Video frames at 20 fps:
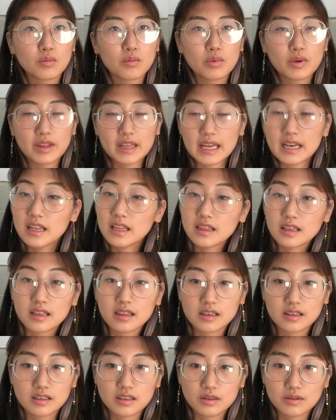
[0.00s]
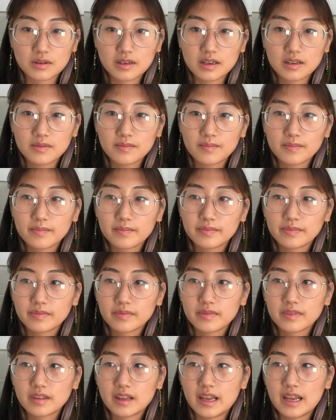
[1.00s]
with anything they're doing.
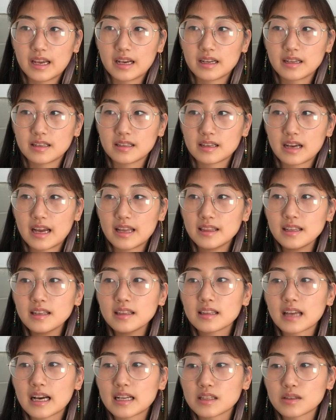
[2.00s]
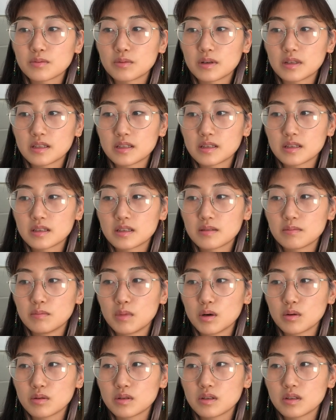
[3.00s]
And I think that's what's
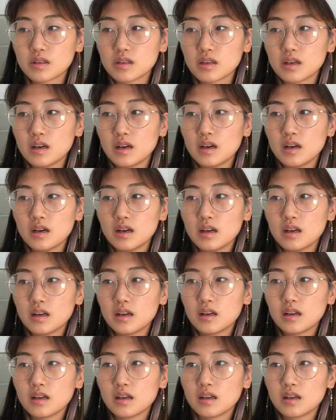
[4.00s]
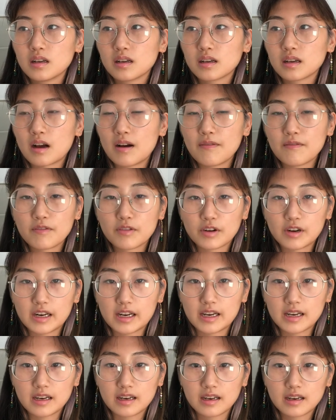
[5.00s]
most
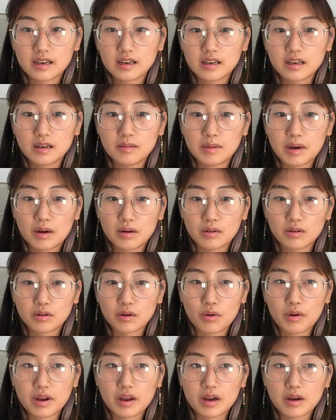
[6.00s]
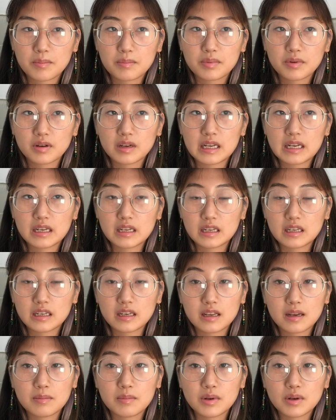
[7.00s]
comforting about growing up in a
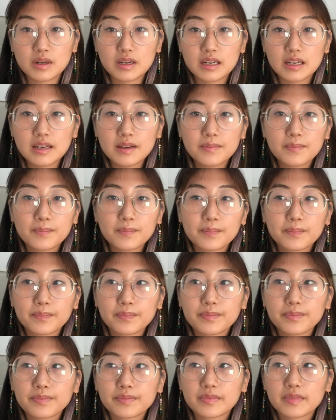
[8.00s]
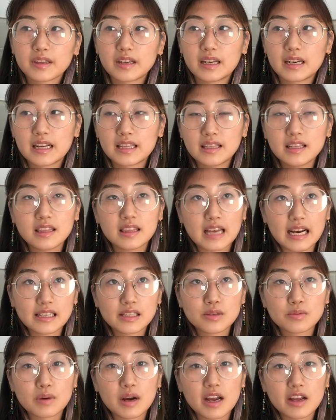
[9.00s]
good community and I think
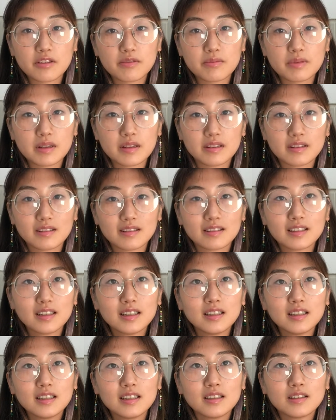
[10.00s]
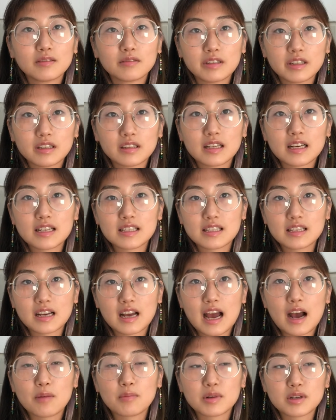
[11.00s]
that's why I've been realizing
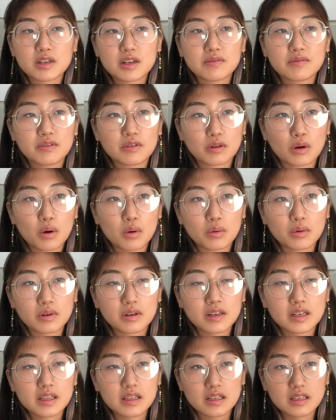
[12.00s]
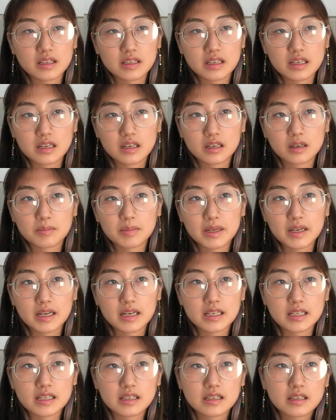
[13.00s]
how much I've grown in this year
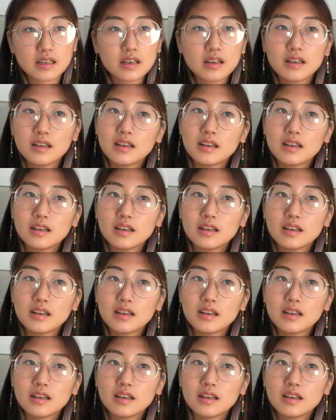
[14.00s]
because